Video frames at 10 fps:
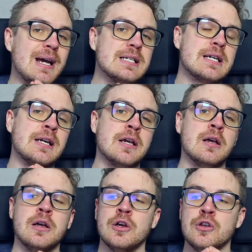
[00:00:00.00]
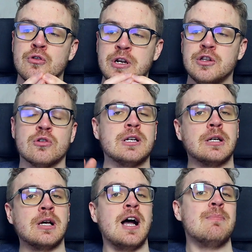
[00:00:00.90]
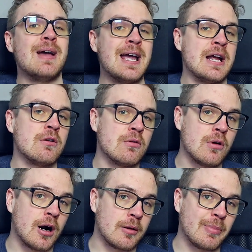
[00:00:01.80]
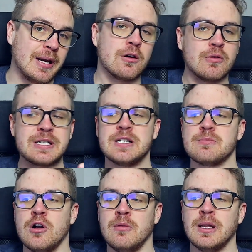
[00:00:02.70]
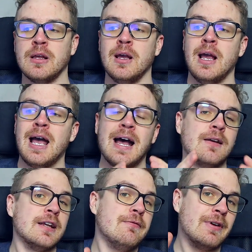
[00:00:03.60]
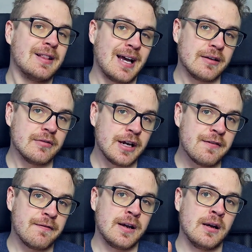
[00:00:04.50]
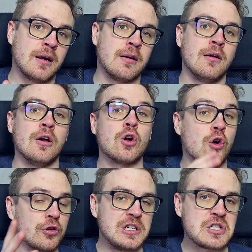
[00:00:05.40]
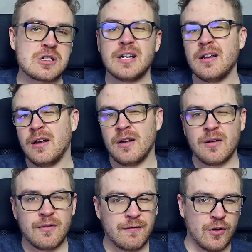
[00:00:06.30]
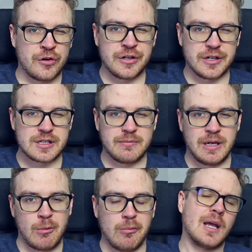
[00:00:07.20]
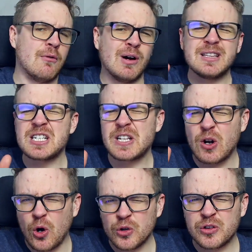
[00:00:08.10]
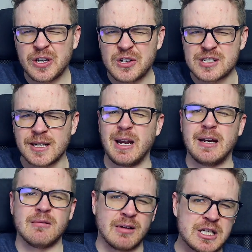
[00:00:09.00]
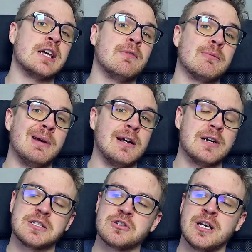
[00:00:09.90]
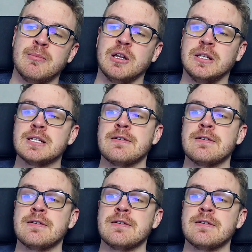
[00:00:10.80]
Basically, you need to get the Type A RP or residence permit and live with that in Finland continuously 4 years minimum. And what does the continuous mean? Let's see what Migri has to say about this.